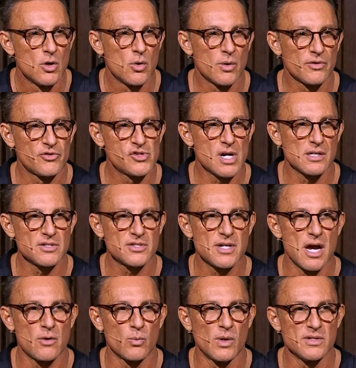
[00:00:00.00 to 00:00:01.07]
Or, as John
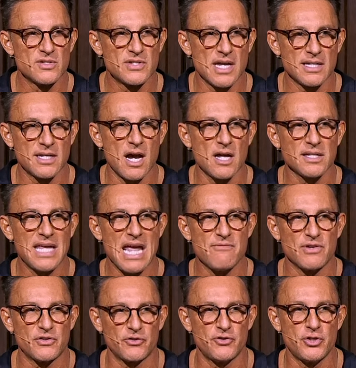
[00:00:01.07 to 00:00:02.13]
Stott once said, God
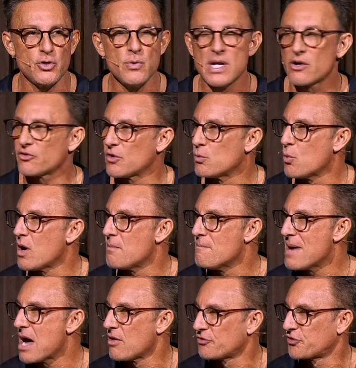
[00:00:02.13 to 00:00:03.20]
gave us two ears and one
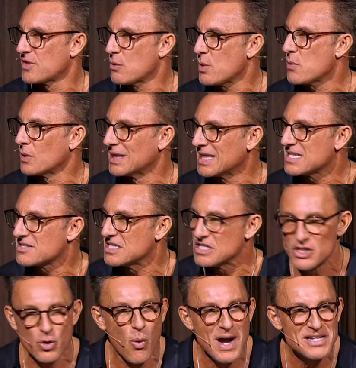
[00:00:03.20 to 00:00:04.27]
mouth so that we would
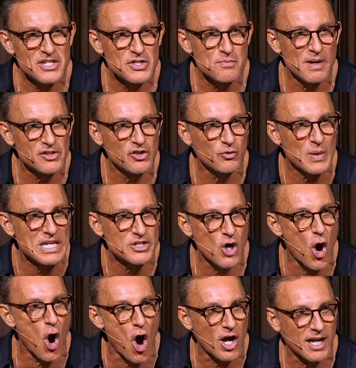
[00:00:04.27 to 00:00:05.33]
listen twice as much as we
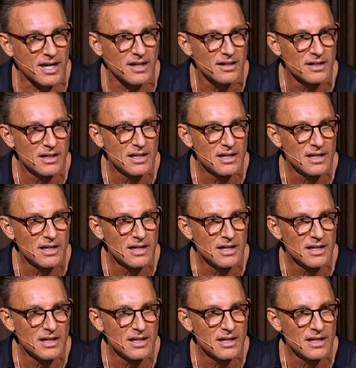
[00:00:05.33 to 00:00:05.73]
talk.